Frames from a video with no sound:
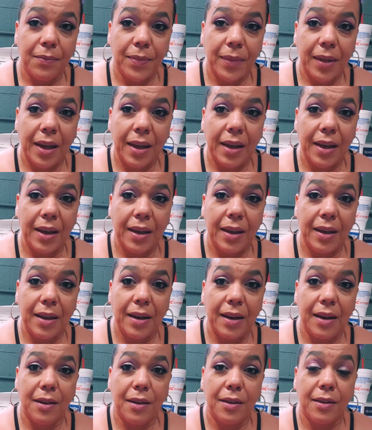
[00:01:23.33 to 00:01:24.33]
And
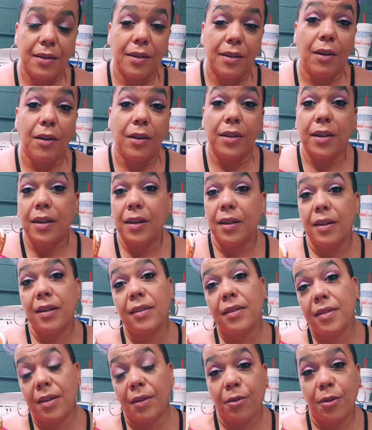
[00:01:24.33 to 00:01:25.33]
I thought that
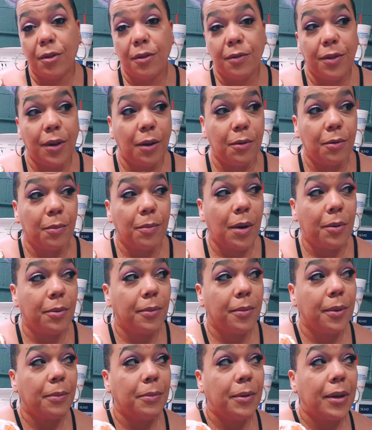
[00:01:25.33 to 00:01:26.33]
several of y'all would
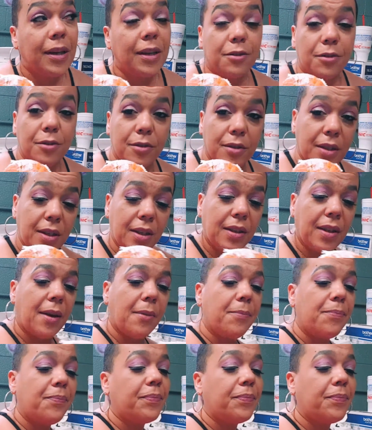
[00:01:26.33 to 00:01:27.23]
probably be interested in that.